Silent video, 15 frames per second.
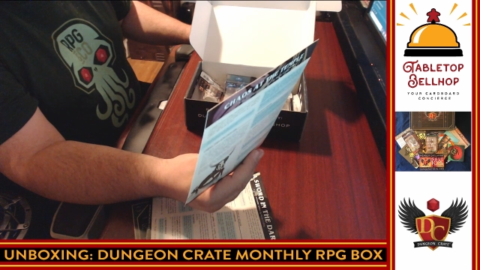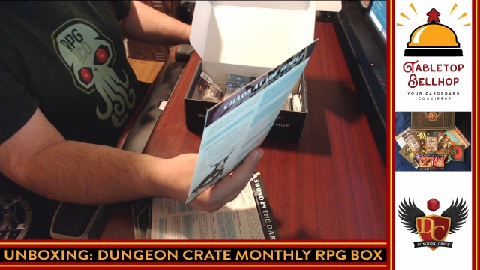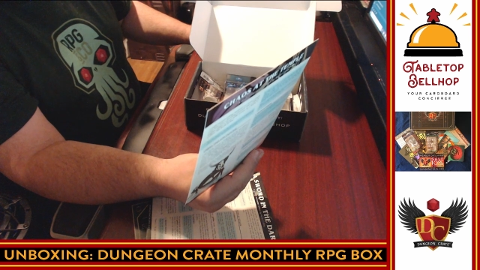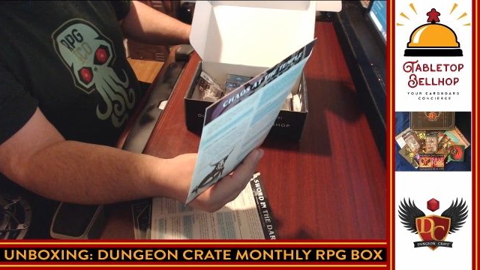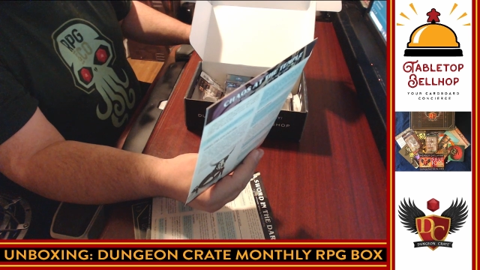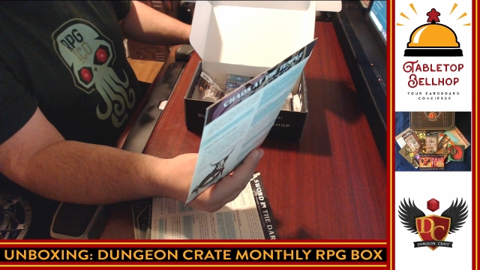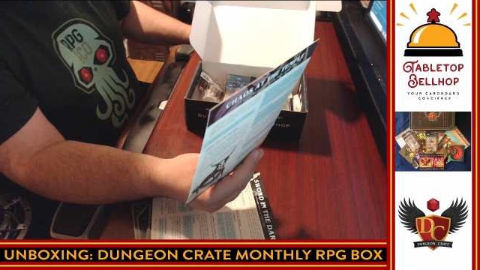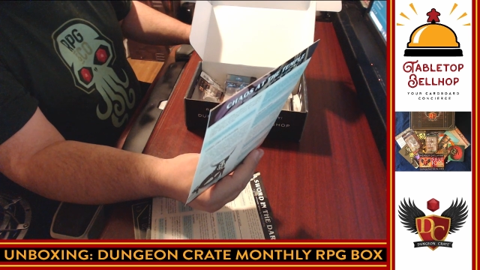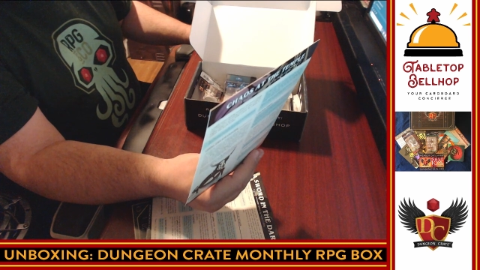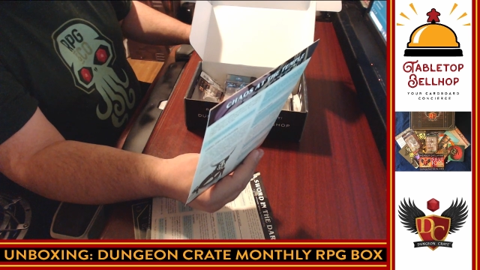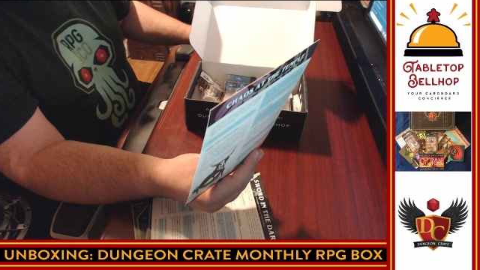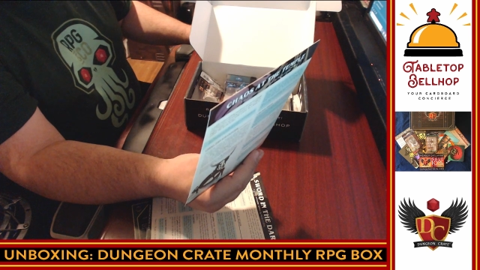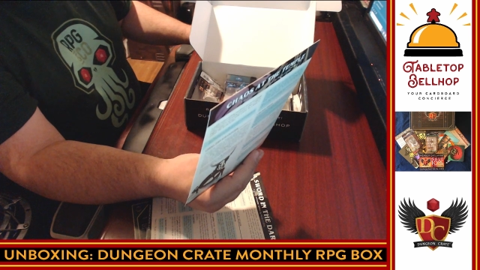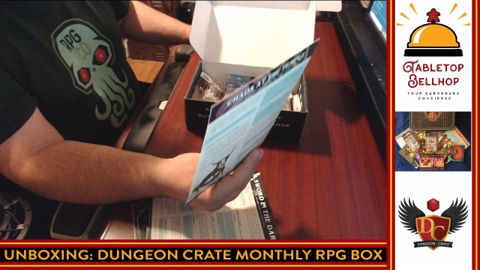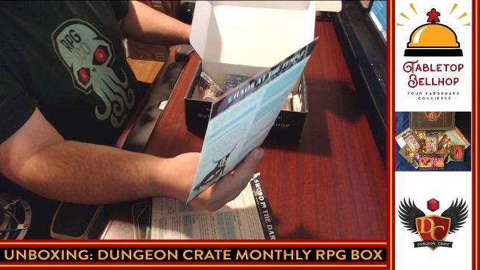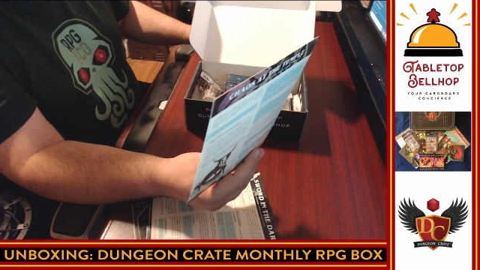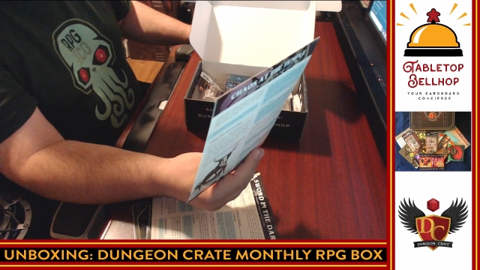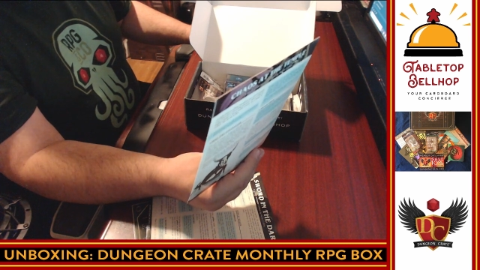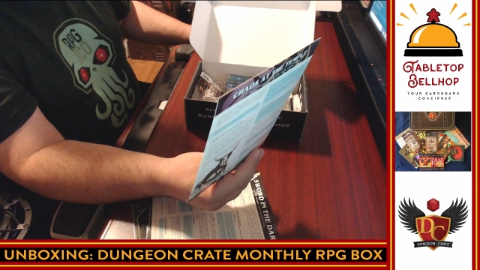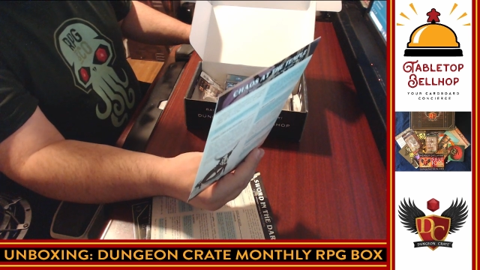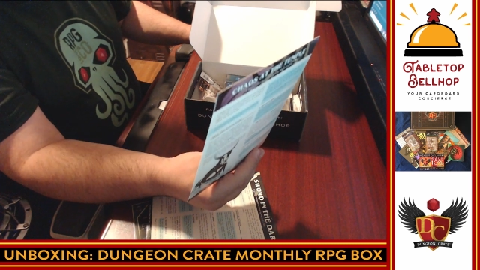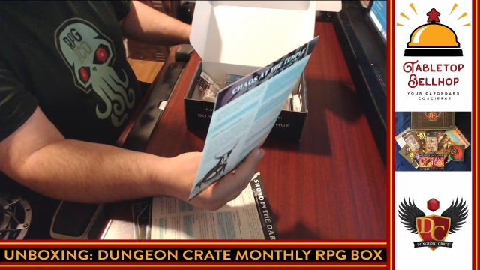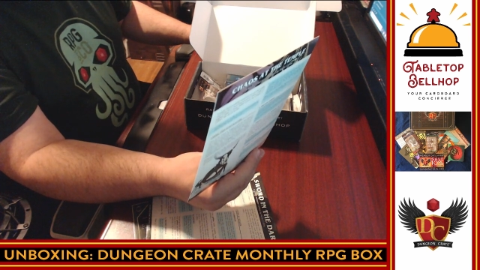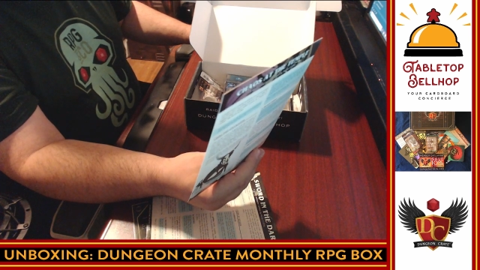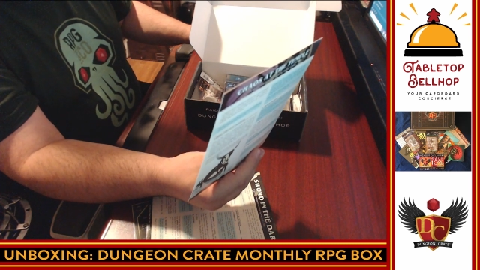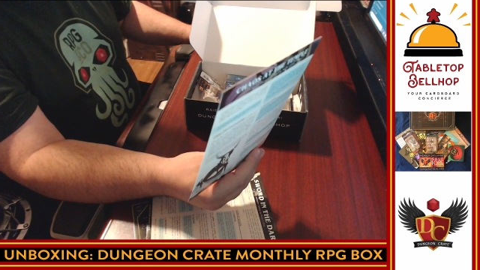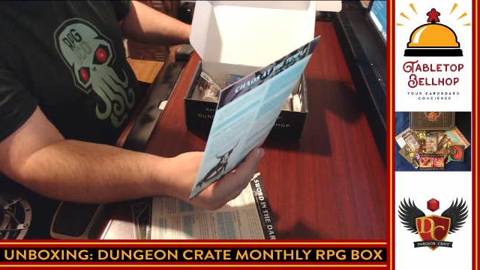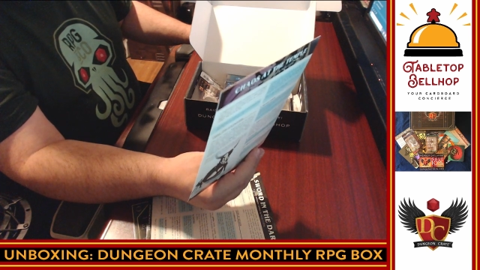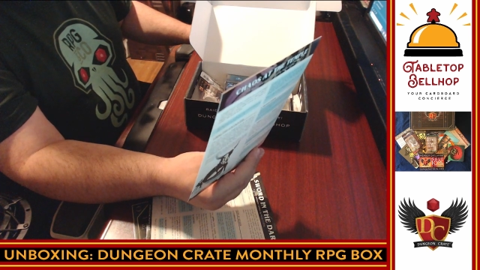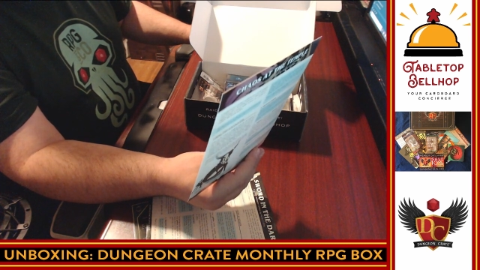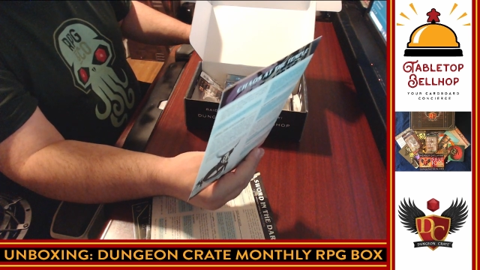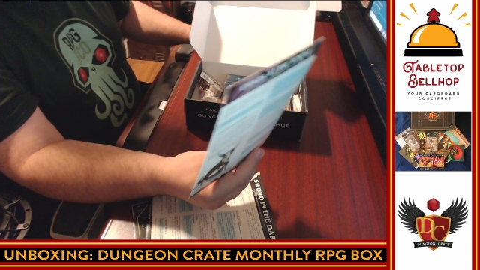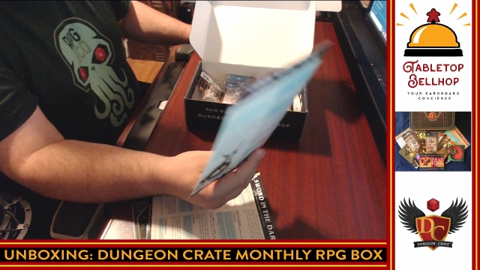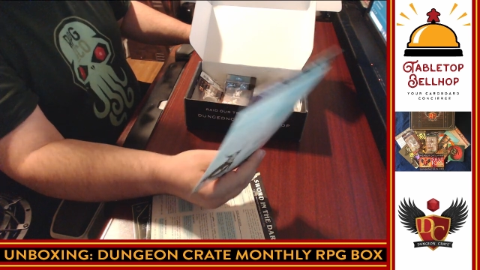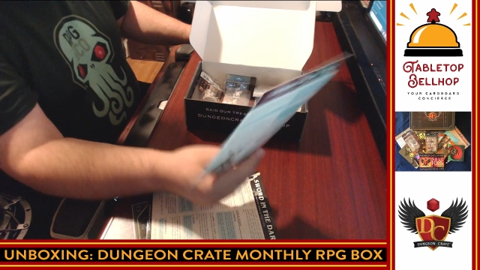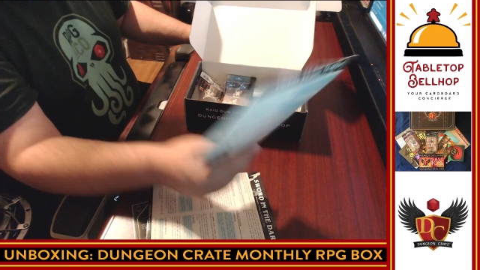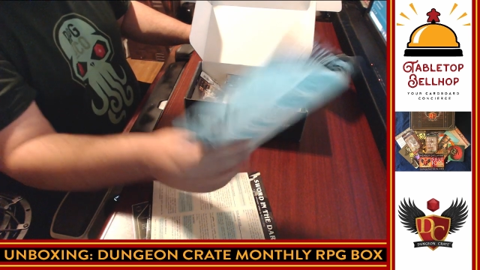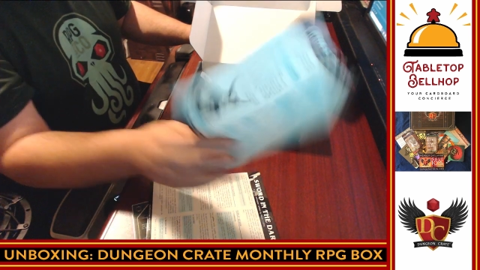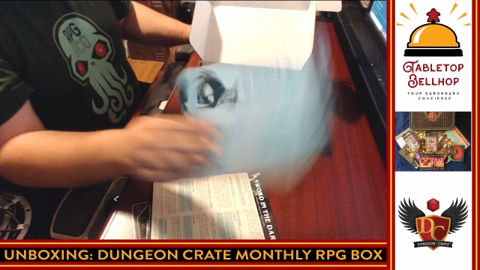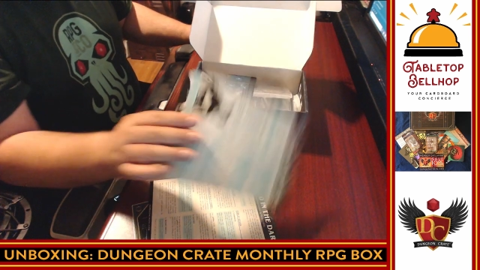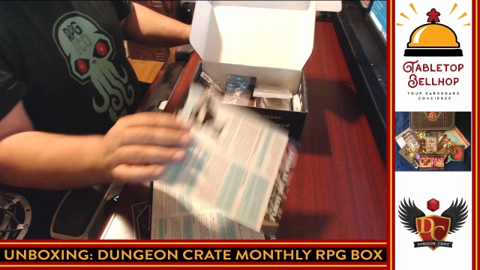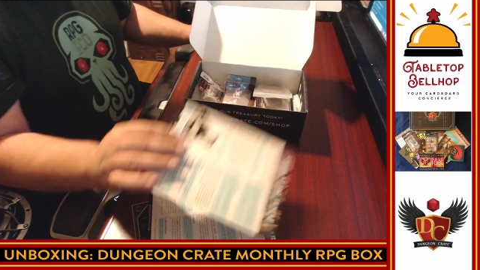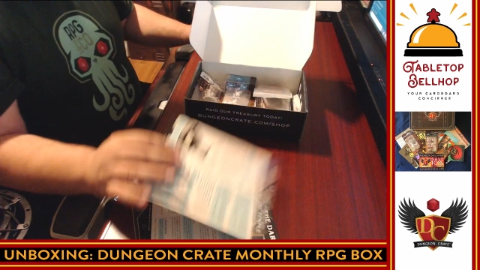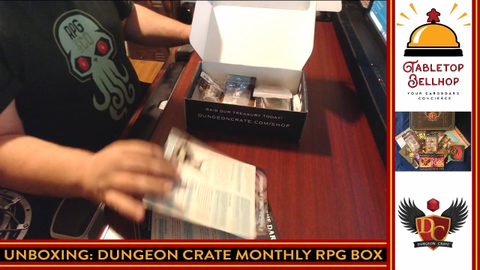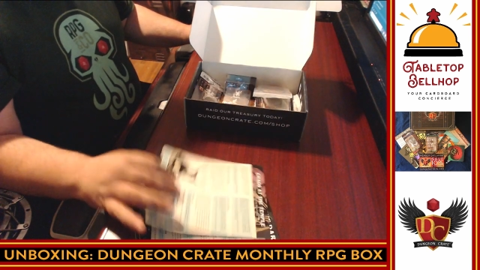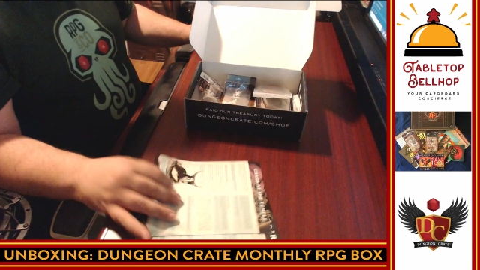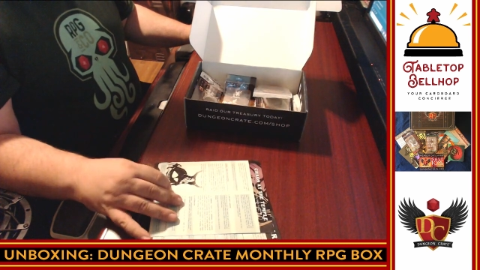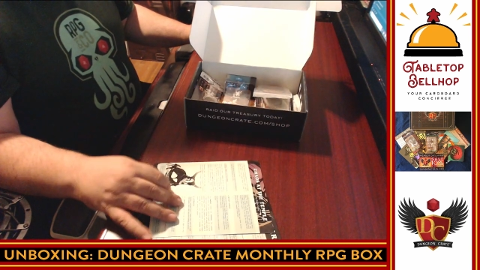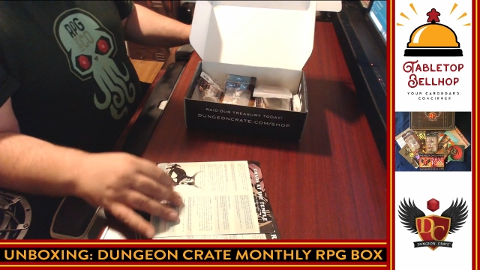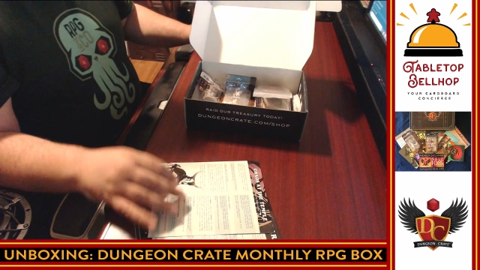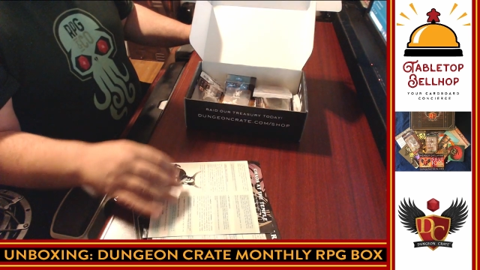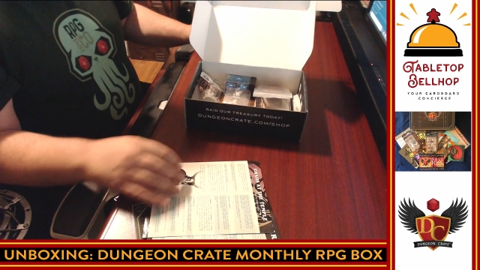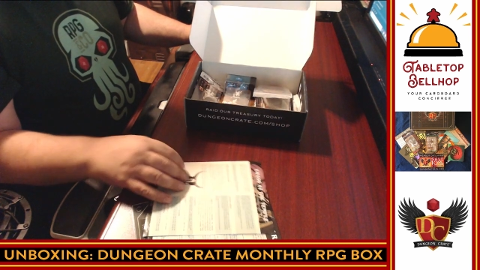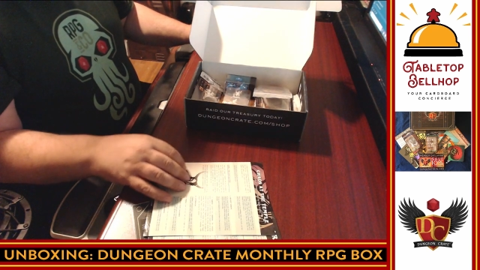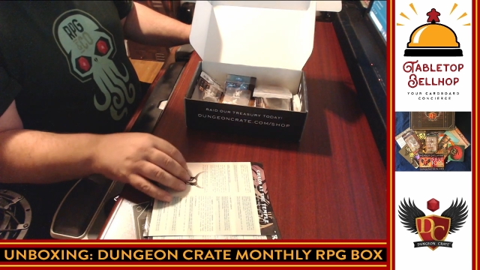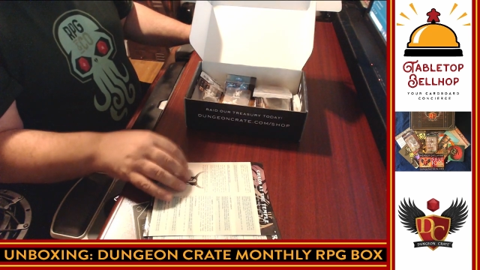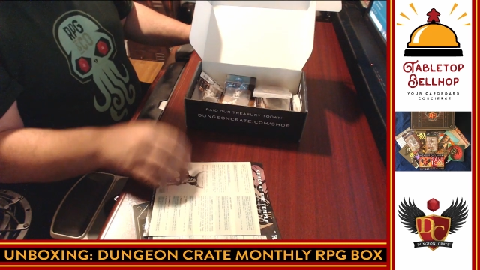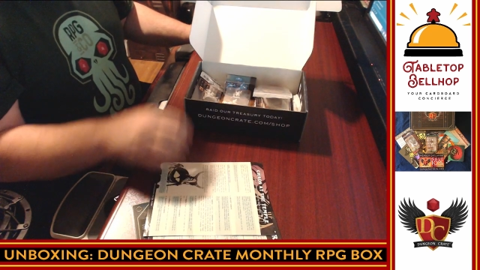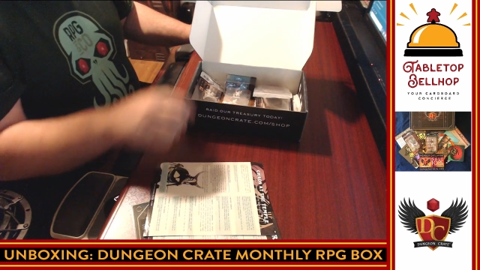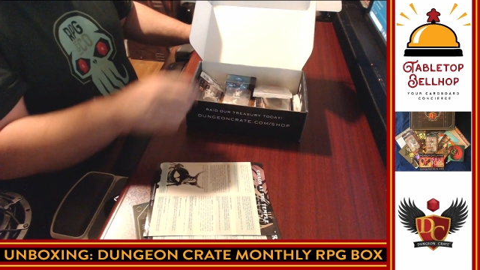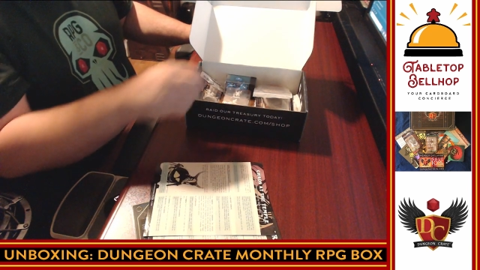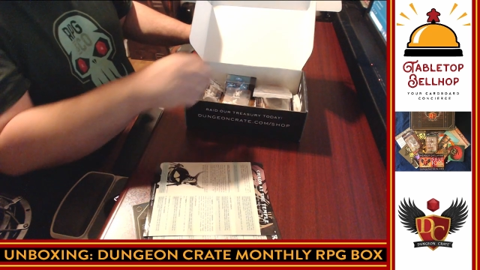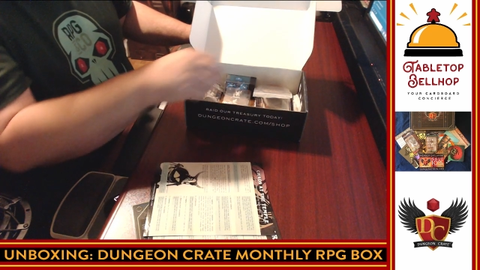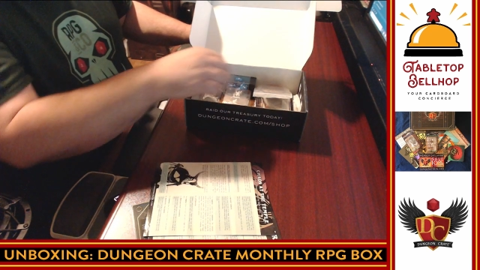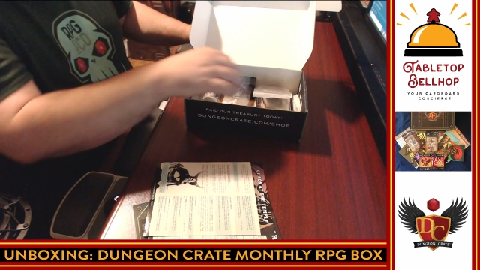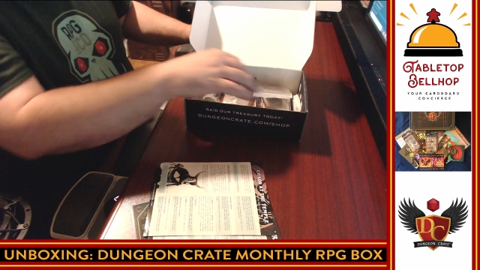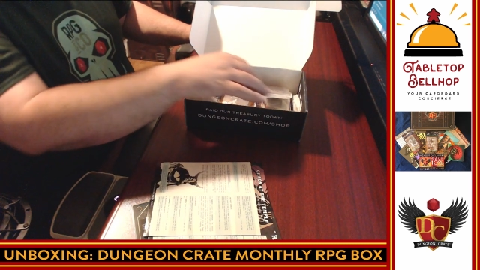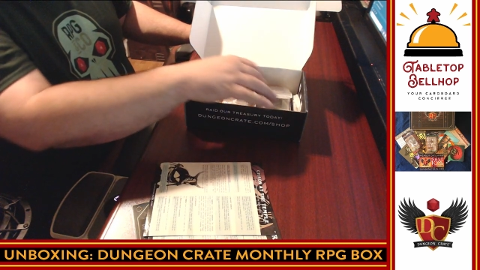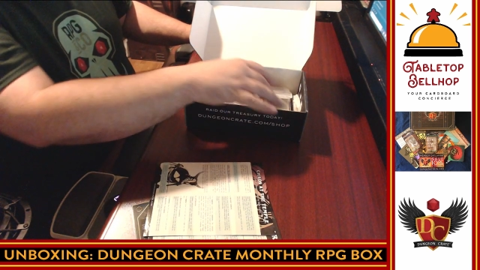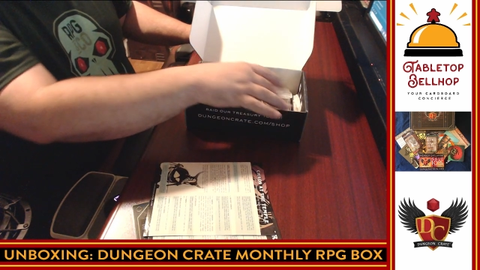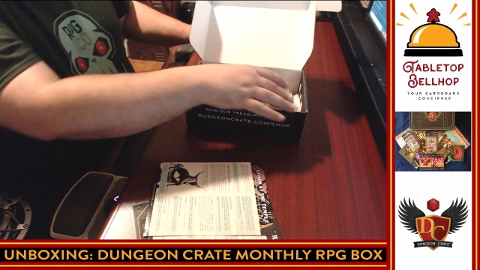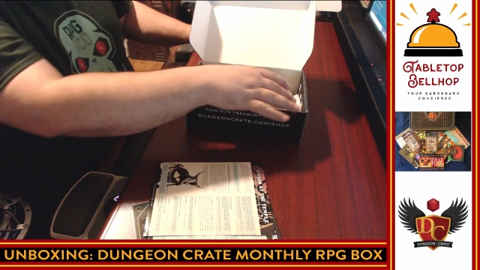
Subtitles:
No face is visible, so there are no lips to read.